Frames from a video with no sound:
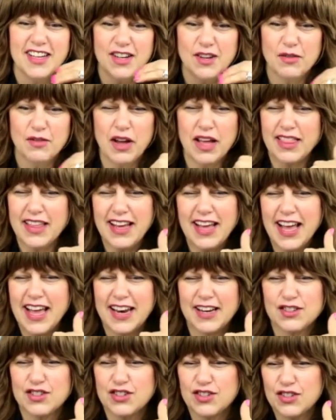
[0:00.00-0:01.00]
You know, I think I
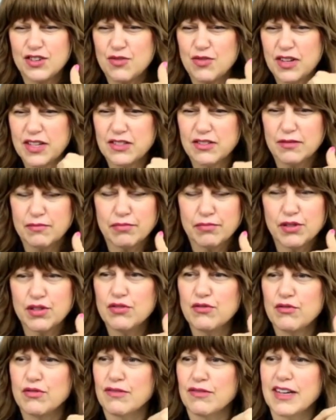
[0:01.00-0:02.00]
had a turquoise or a
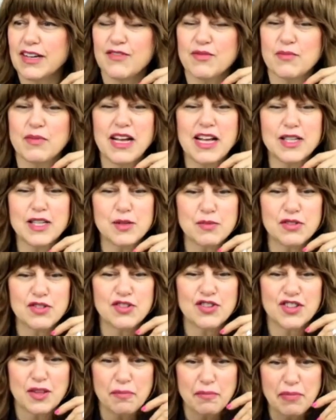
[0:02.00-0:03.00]
blue or whatever. My
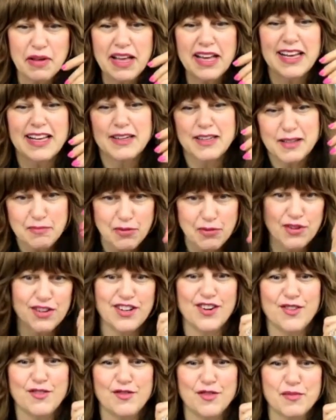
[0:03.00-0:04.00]
husband took the pink and he put
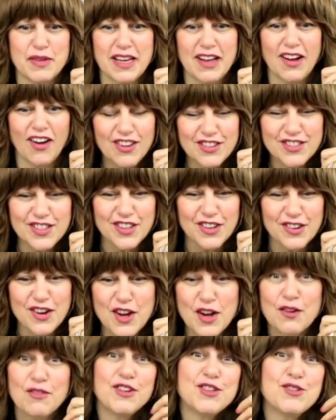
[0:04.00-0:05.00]
it over me also,
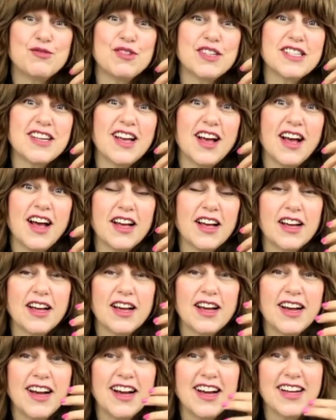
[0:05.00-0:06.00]
which was a,
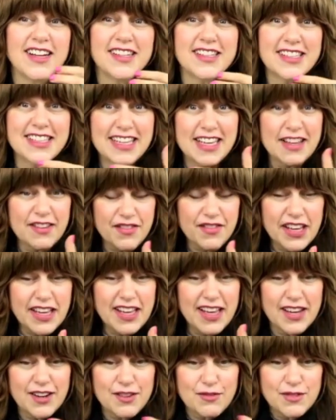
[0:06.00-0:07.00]
a
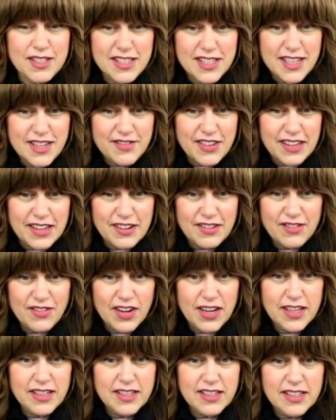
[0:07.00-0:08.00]
giving and a receiving,
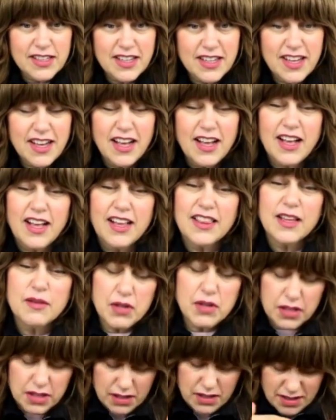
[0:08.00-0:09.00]
right?
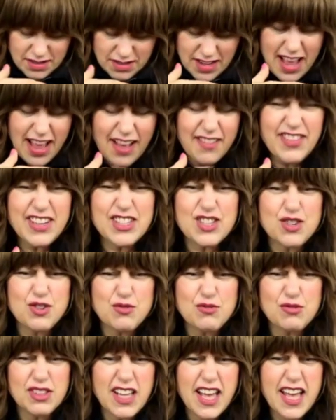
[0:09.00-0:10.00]
Let me having
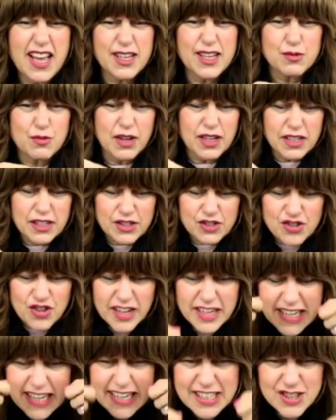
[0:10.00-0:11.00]
two leis while you're
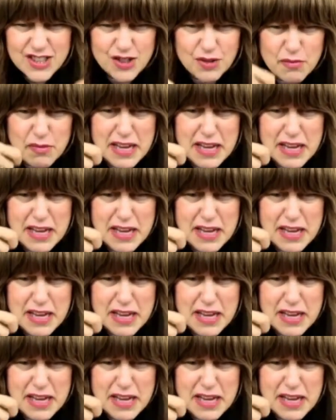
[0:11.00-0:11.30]
trying to eat your